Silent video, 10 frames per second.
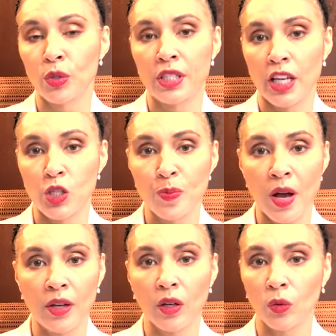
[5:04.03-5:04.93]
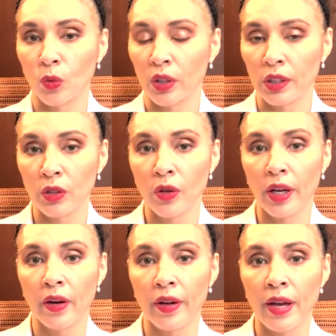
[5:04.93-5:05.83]
a test spot on one little
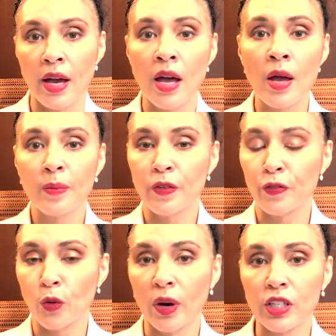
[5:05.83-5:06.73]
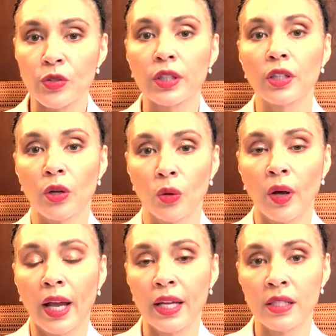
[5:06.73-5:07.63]
area before I treat the whole
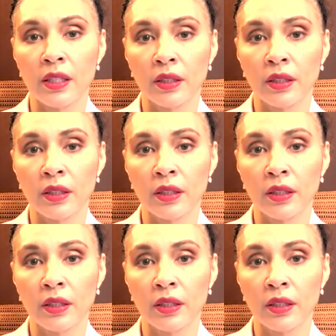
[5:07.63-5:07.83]
hand.